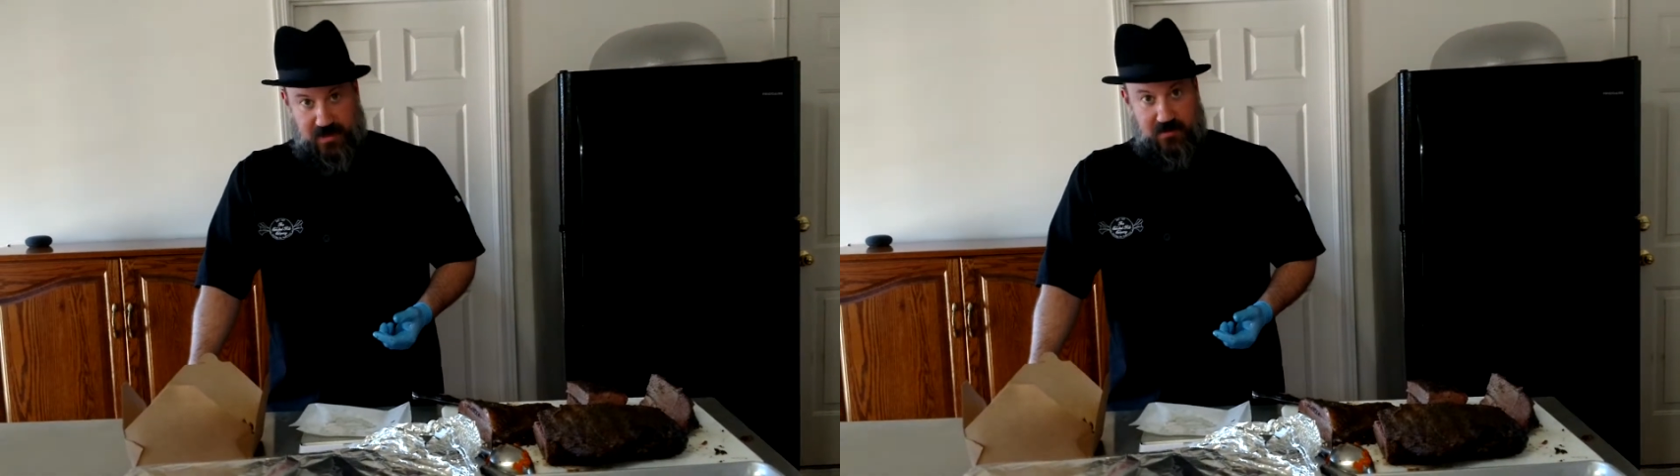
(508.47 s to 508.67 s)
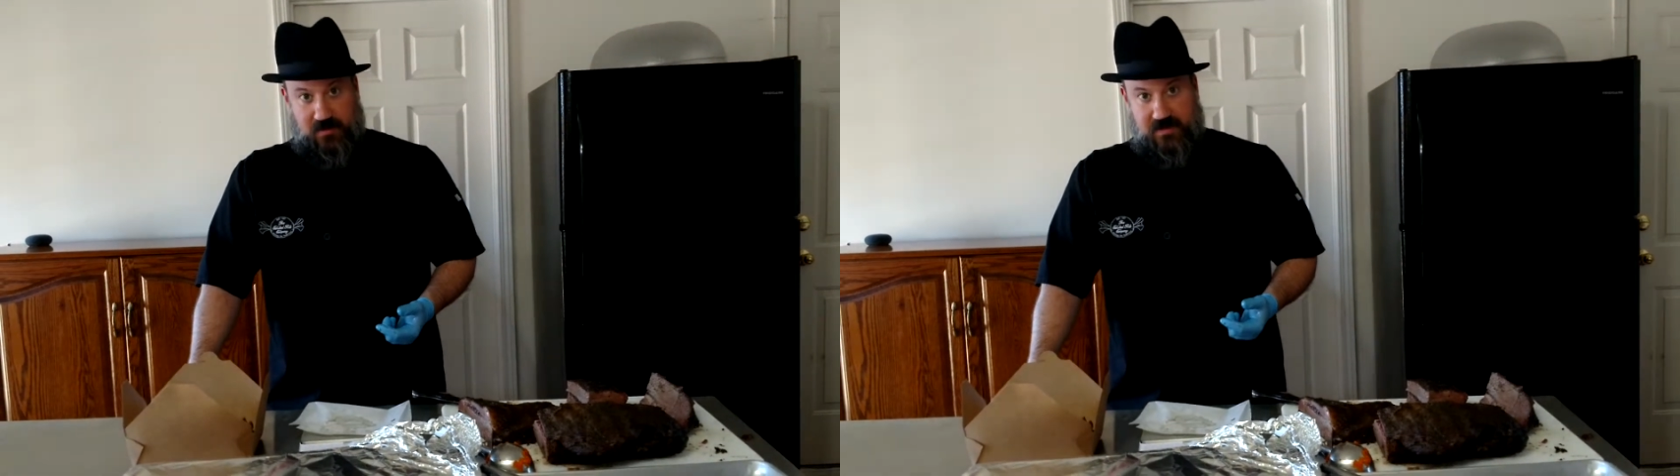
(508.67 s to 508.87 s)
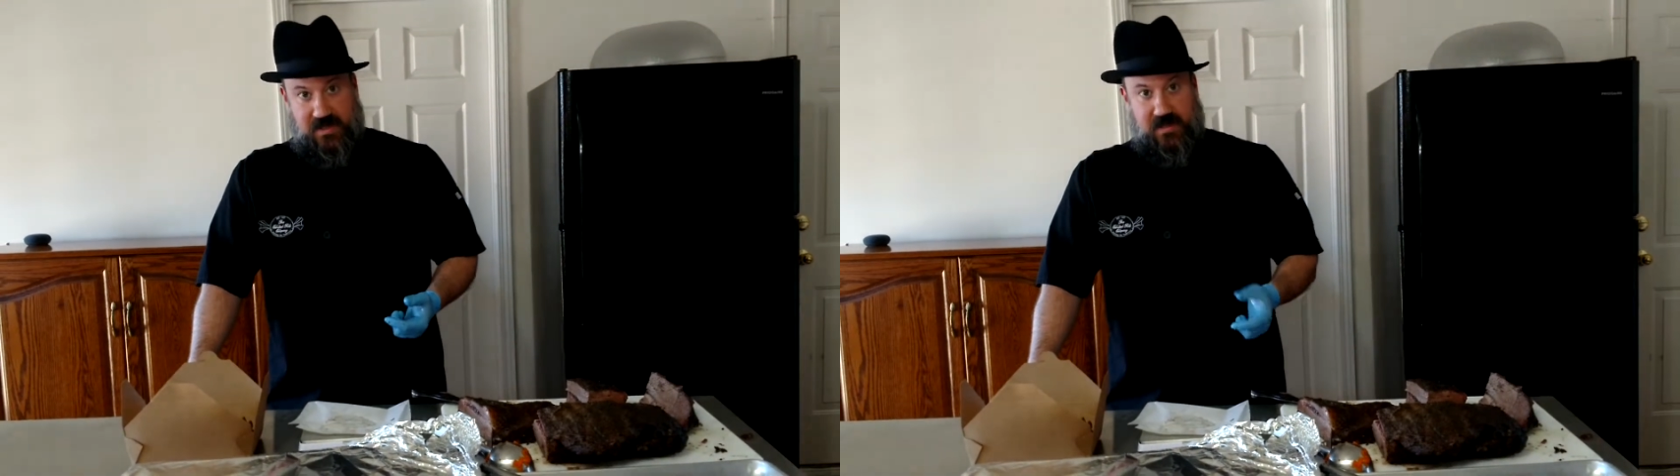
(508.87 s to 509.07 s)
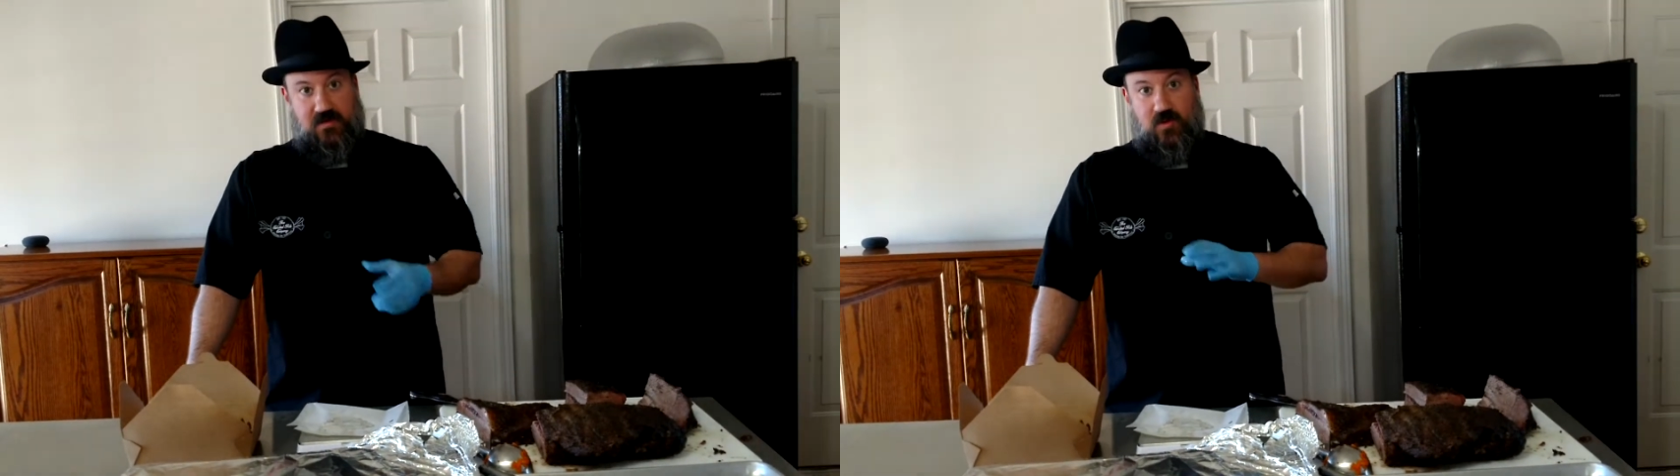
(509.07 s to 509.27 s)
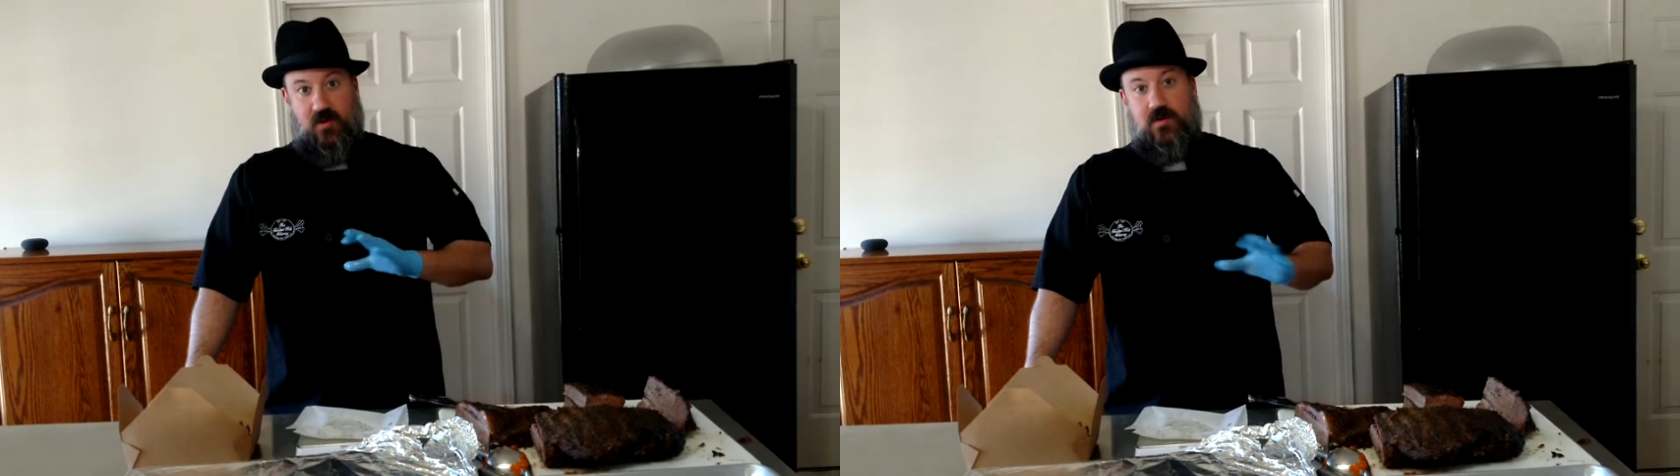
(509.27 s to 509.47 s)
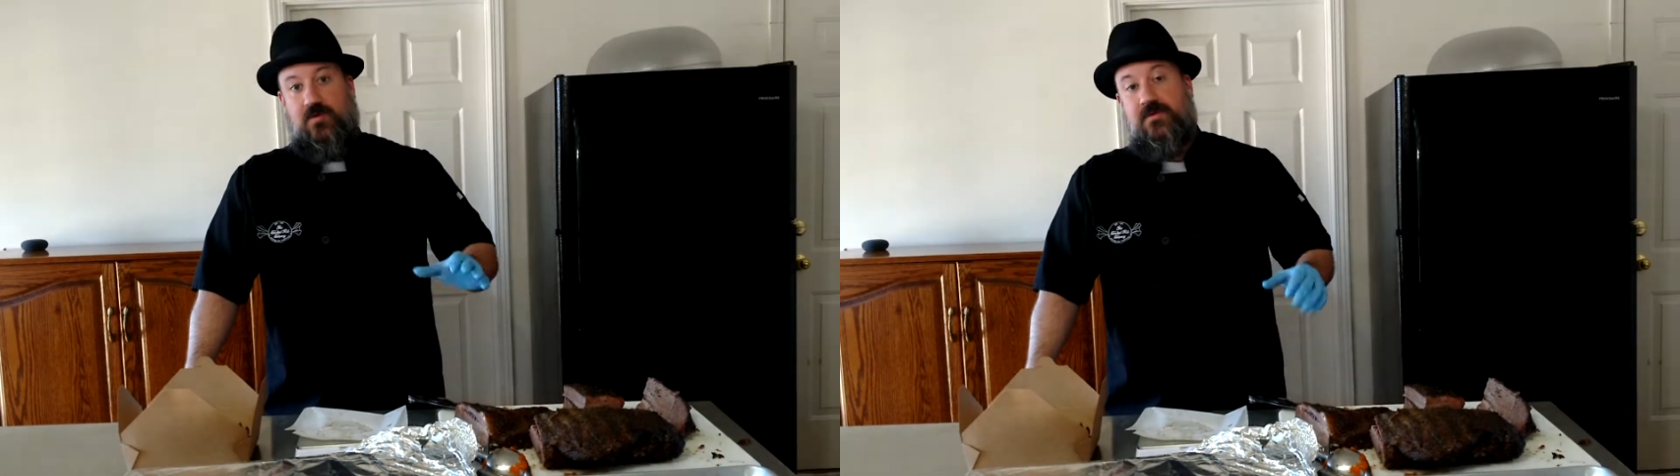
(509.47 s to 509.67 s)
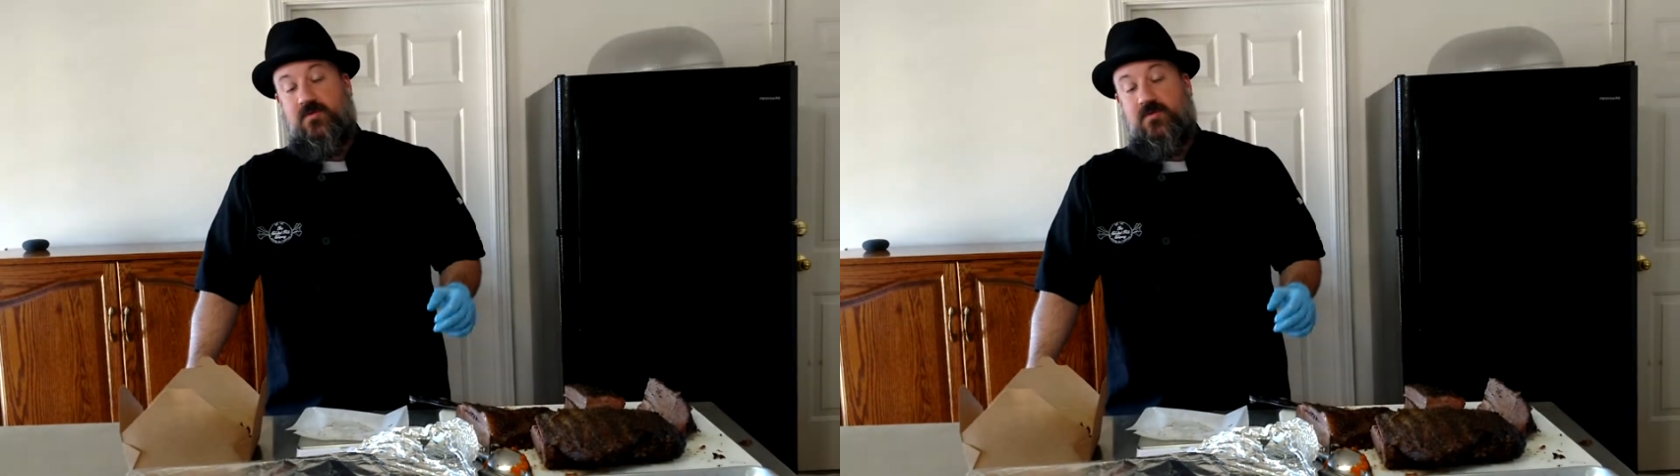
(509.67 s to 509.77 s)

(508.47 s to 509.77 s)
be able to get all